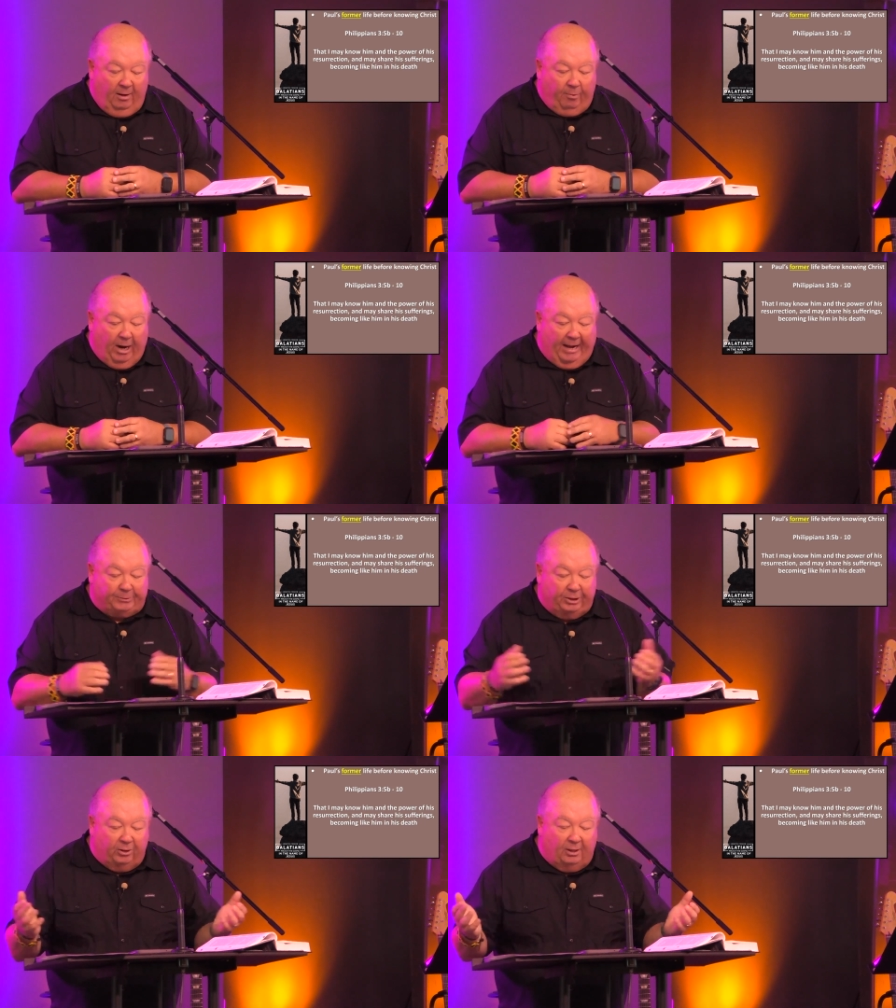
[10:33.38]

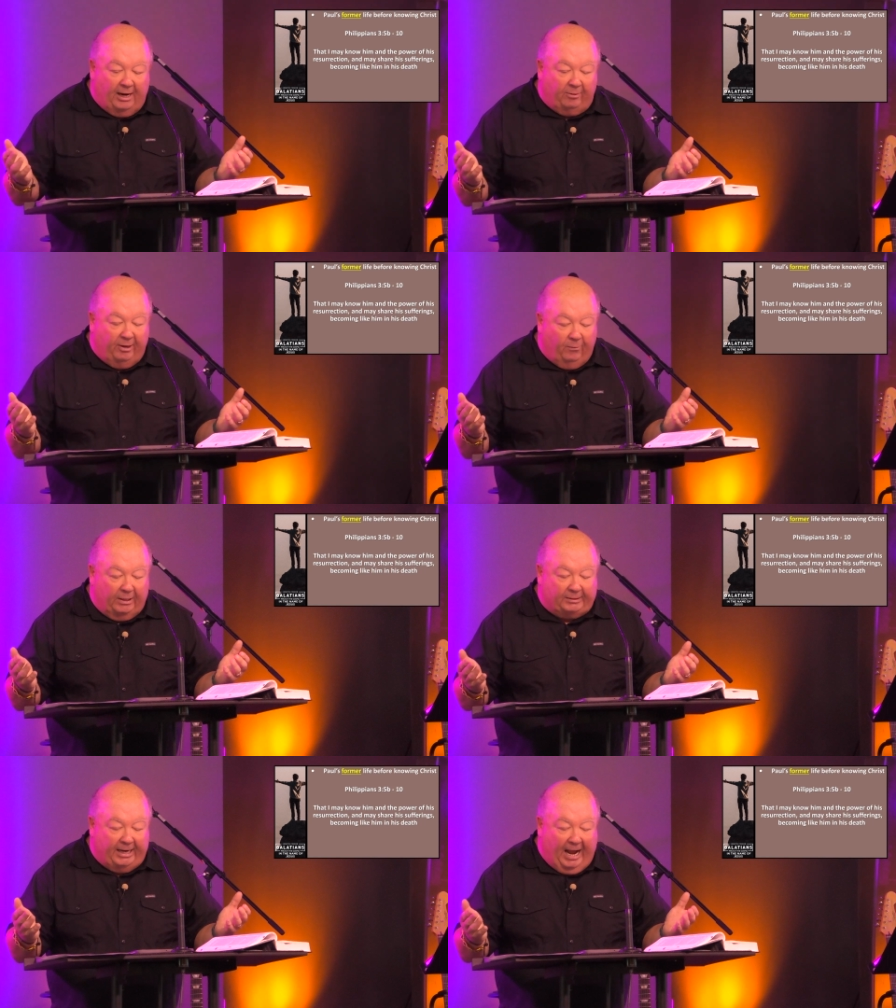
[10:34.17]
Perhaps a year later, he
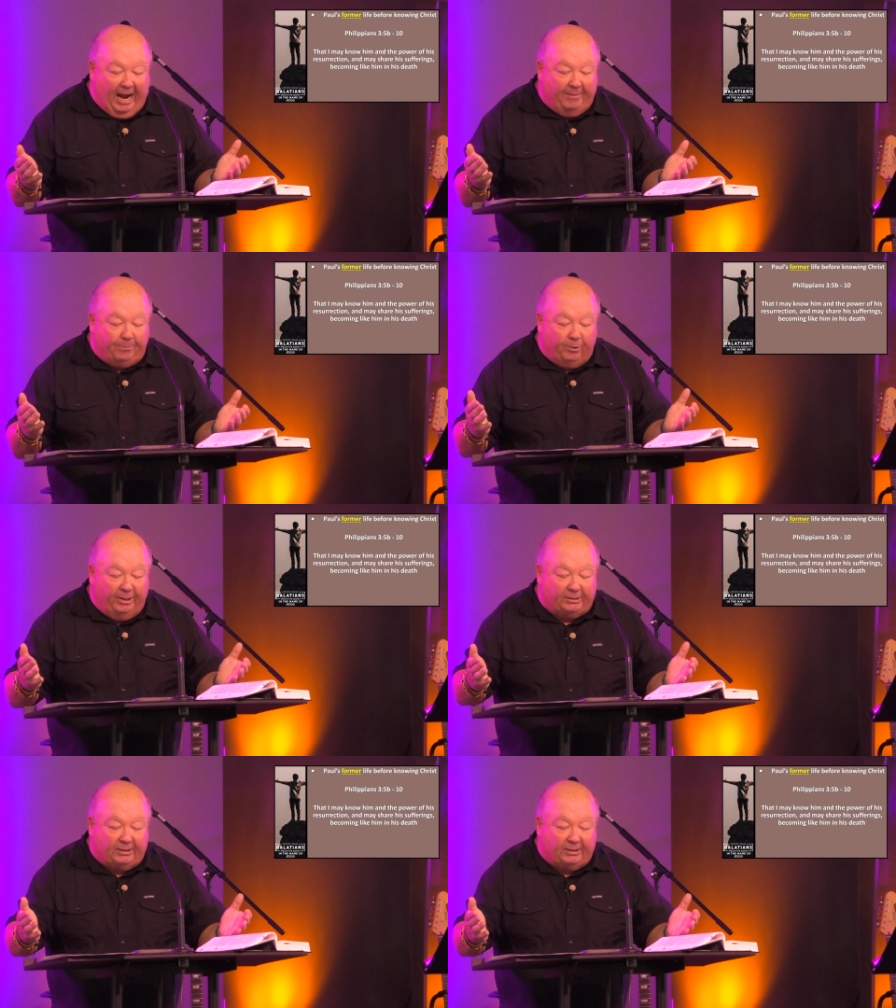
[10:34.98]
went to the high priest